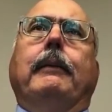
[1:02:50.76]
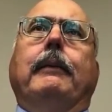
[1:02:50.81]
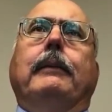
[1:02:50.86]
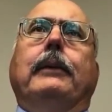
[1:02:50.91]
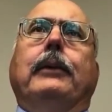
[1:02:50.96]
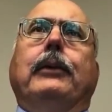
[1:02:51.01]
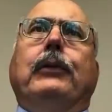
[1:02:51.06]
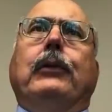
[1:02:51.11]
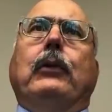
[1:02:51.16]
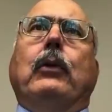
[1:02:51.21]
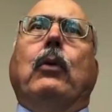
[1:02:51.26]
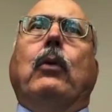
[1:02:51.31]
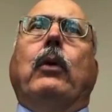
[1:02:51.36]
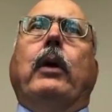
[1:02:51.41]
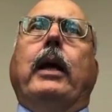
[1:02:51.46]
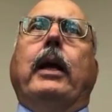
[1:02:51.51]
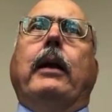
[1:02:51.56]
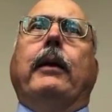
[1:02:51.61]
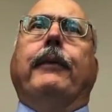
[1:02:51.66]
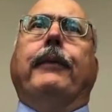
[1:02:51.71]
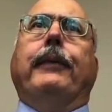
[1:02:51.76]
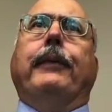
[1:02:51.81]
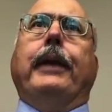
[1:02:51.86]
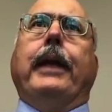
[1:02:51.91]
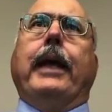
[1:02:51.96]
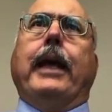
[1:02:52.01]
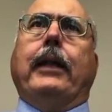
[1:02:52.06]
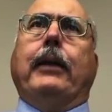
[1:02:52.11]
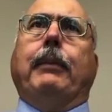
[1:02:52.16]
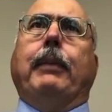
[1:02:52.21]
the story out of the
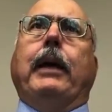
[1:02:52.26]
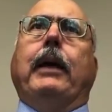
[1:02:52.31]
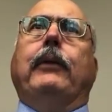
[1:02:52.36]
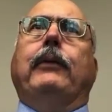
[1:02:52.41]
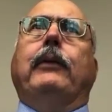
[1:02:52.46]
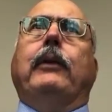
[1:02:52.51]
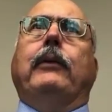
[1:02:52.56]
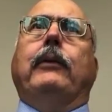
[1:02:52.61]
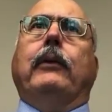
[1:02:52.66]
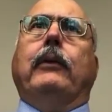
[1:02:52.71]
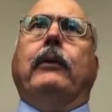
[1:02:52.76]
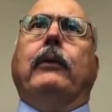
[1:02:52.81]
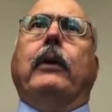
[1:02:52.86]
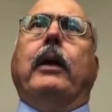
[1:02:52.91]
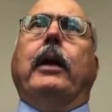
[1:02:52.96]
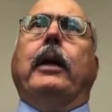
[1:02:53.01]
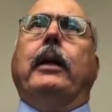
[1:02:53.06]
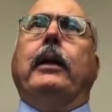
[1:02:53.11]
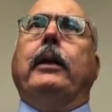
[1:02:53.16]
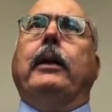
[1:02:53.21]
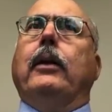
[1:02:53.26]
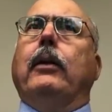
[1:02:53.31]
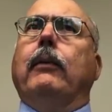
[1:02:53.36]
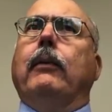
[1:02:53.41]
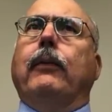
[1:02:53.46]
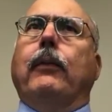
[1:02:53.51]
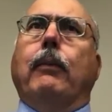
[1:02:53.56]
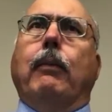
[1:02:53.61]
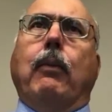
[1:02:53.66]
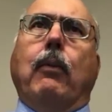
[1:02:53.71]
Athabasca is exciting. You know,
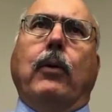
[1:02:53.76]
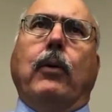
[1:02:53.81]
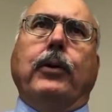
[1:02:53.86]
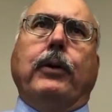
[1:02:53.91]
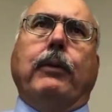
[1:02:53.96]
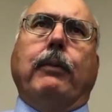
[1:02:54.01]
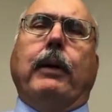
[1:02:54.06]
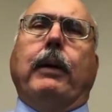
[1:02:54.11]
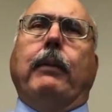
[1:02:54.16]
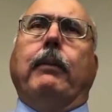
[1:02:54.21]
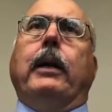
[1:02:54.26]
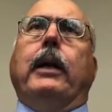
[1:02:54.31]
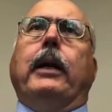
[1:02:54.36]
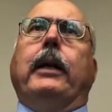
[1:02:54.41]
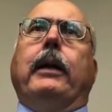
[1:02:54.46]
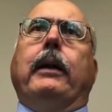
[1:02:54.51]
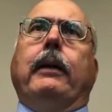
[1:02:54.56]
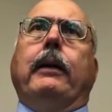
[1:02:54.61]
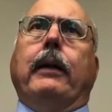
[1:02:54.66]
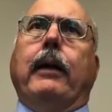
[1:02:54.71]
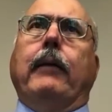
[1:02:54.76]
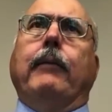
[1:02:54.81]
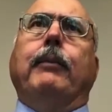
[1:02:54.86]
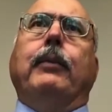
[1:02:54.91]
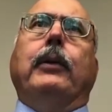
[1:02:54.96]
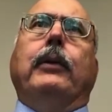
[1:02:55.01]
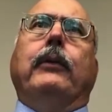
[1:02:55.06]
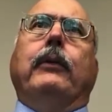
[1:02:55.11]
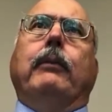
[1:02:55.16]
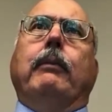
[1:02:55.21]
for a portion of my money, I, I
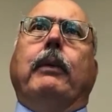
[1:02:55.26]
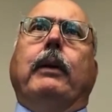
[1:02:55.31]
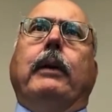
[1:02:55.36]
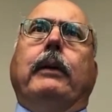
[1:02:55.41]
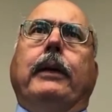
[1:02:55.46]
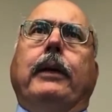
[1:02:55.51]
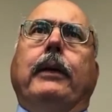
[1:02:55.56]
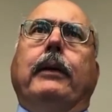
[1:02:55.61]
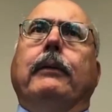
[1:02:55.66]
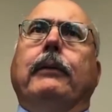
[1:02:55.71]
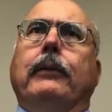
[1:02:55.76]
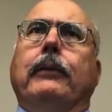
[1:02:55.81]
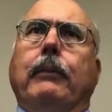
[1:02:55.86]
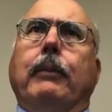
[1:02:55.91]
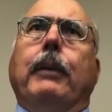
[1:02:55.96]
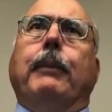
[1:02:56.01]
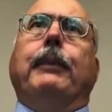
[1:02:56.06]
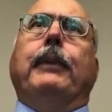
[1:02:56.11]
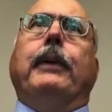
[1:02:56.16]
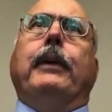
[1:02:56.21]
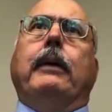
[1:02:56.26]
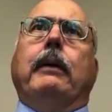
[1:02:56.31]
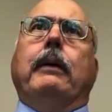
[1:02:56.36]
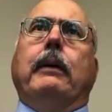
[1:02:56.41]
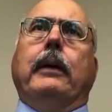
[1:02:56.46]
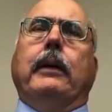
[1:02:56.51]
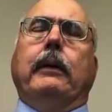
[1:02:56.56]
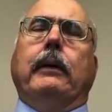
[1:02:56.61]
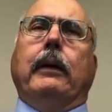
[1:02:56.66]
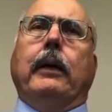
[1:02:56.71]
put some you know some up there,
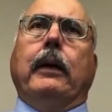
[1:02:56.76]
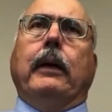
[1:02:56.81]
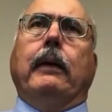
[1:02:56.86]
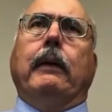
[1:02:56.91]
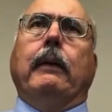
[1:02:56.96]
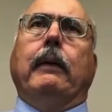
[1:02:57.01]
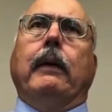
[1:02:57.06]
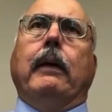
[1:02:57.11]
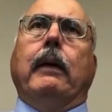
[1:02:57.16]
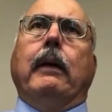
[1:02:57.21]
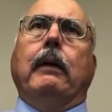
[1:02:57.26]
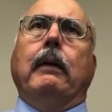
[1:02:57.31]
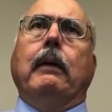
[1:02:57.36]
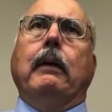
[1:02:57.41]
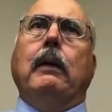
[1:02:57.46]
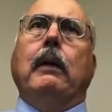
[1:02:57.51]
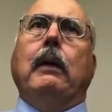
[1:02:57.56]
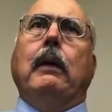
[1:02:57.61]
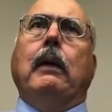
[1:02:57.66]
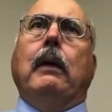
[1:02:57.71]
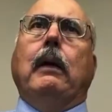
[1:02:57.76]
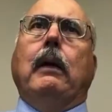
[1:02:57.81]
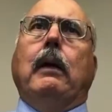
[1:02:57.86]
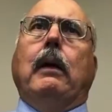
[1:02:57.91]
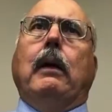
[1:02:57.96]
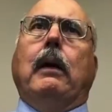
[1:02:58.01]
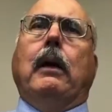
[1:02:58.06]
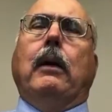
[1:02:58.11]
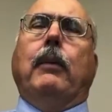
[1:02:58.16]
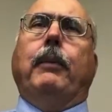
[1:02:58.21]
and and uh,
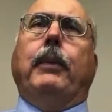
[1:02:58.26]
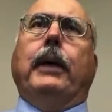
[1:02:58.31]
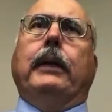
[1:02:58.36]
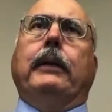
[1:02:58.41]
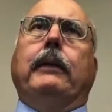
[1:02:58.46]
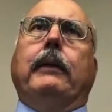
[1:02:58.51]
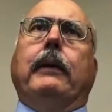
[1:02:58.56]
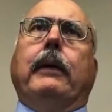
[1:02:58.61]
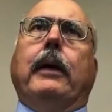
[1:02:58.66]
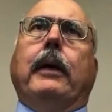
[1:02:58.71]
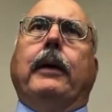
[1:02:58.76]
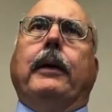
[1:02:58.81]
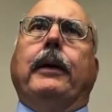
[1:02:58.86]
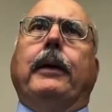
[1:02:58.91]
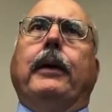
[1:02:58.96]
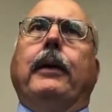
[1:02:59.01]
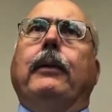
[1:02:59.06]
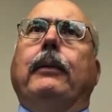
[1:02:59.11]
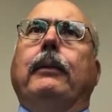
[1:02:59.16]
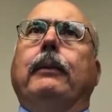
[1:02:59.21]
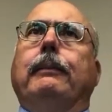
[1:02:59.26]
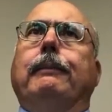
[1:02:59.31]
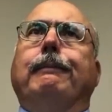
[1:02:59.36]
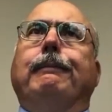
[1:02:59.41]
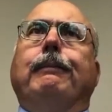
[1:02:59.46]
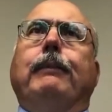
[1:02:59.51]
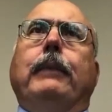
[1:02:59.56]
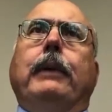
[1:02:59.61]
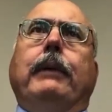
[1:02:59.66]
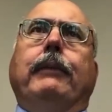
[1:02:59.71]
uh, but uh, you know.
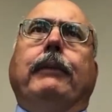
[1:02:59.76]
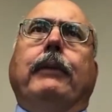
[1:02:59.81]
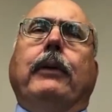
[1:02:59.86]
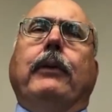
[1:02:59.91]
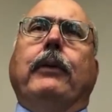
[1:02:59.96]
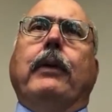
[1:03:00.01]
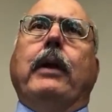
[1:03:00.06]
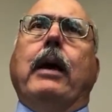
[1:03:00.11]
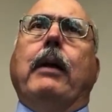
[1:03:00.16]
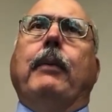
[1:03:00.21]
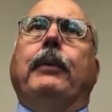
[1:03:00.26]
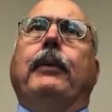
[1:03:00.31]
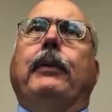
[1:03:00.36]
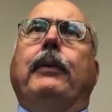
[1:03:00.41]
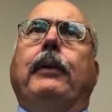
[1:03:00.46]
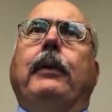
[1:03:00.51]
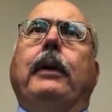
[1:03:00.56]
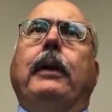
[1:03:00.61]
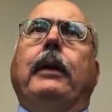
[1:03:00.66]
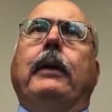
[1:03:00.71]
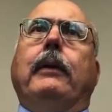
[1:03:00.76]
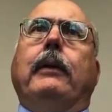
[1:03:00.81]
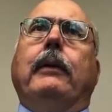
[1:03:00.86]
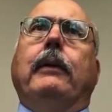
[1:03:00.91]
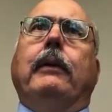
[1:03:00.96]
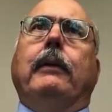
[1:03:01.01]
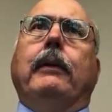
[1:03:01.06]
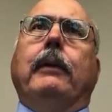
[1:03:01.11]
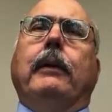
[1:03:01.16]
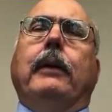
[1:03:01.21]
If there's an opportunity
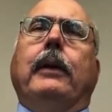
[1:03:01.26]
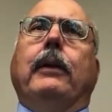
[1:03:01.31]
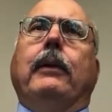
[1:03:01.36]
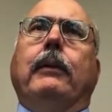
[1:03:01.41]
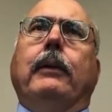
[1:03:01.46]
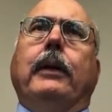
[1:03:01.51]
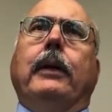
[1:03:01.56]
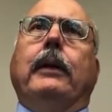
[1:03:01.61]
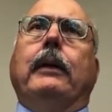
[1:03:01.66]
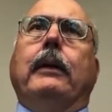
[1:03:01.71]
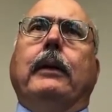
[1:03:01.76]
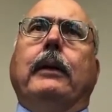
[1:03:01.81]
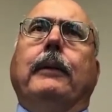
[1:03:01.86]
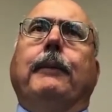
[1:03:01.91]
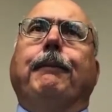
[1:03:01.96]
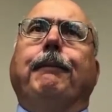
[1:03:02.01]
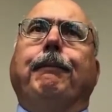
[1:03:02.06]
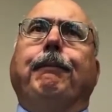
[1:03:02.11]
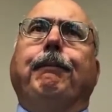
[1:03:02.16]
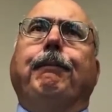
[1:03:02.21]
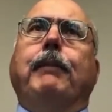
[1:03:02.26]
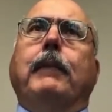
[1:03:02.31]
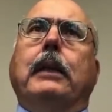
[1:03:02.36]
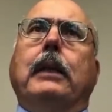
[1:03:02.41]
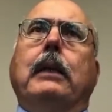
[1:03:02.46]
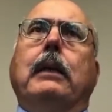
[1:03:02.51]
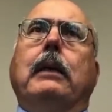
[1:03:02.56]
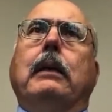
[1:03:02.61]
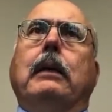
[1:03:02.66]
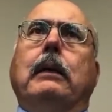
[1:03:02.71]
to, you know, the,
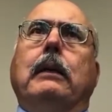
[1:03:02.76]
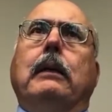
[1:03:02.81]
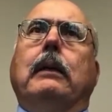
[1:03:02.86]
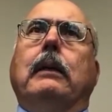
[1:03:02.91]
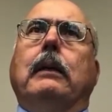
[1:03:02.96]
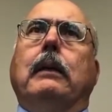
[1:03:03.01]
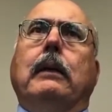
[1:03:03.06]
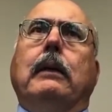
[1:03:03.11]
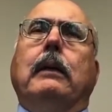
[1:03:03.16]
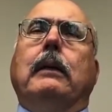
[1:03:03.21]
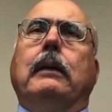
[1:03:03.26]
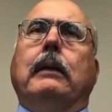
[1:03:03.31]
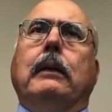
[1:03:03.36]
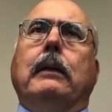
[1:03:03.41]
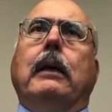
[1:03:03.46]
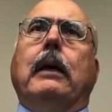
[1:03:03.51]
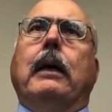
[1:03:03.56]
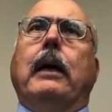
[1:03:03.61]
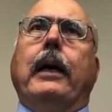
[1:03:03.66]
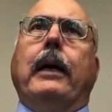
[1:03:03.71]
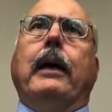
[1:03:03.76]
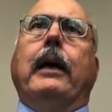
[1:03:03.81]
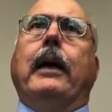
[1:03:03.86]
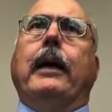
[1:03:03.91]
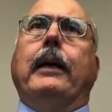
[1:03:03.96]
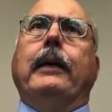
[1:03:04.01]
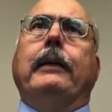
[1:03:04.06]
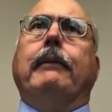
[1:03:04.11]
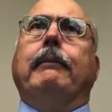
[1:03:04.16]
uh, I, I,